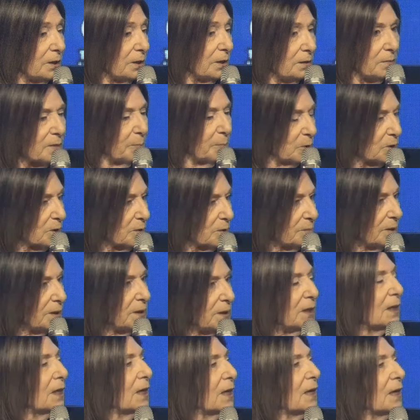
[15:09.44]
make
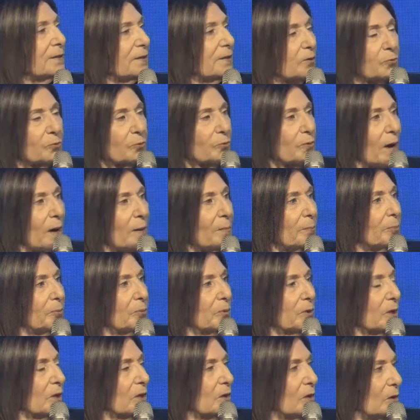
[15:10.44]
that Trump
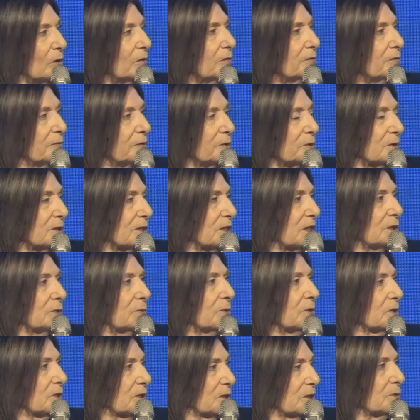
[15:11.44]
will go for
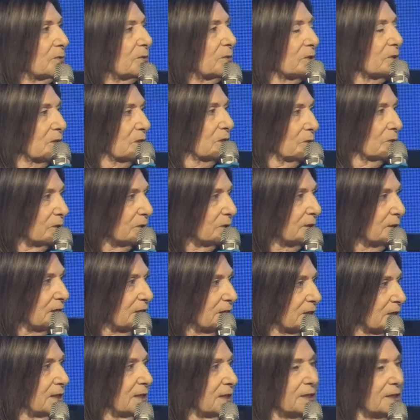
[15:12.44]
000.
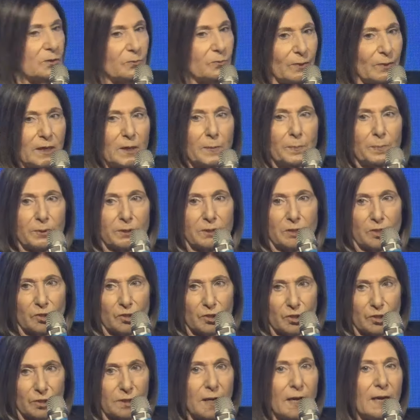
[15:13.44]
That's the Israeli
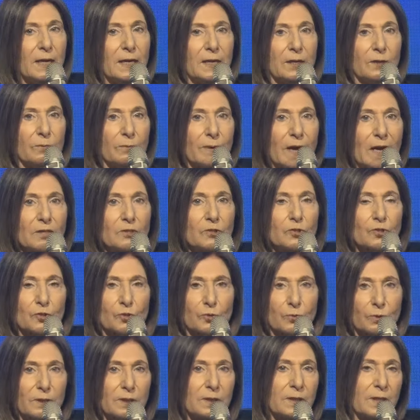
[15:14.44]
position. Iran
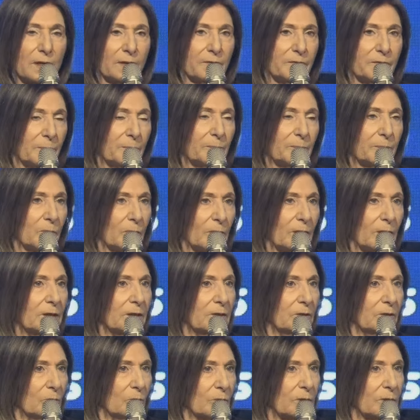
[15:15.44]
shouldn't have
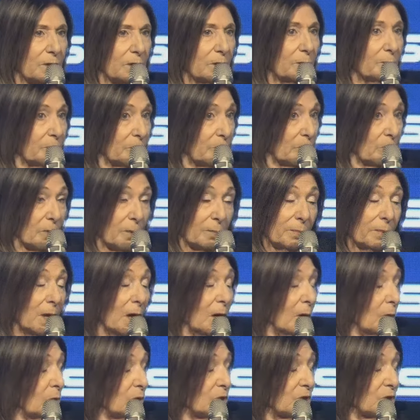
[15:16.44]
a nuclear program,
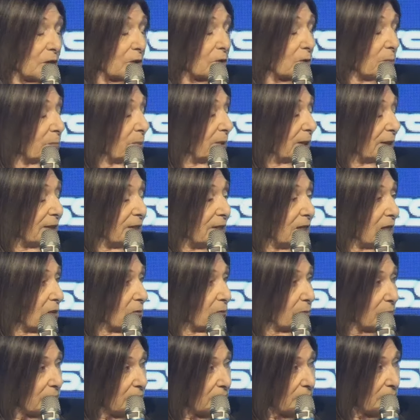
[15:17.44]
which I completely
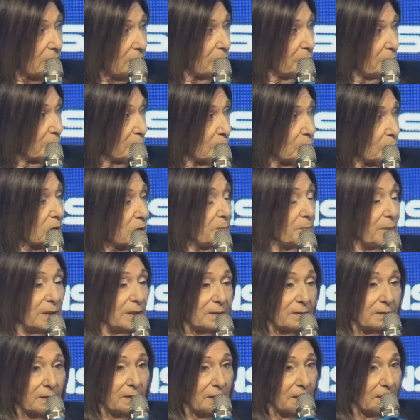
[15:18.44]
agree, of course.
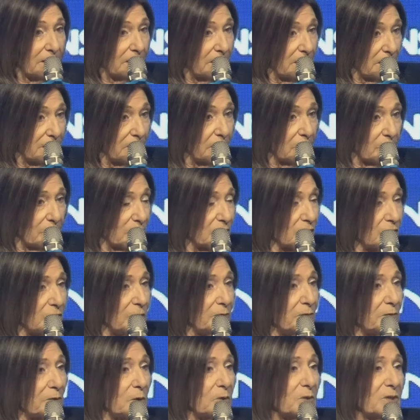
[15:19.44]
But the
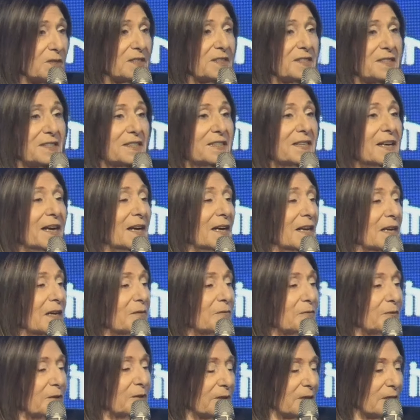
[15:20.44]
question, of course, is
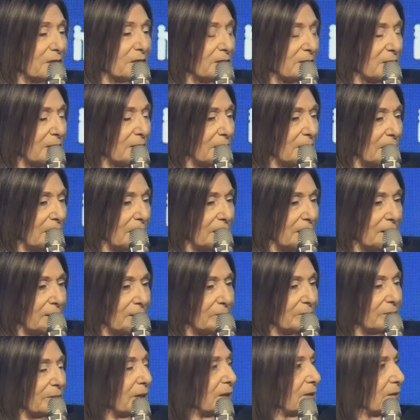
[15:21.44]
if it is
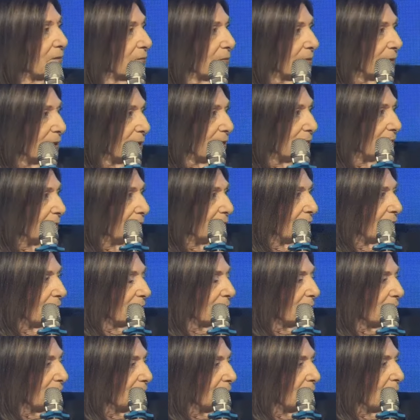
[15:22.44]
a real
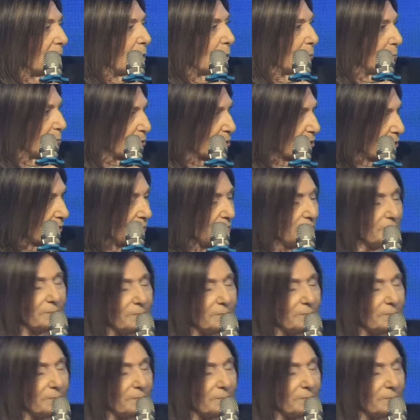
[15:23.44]
option.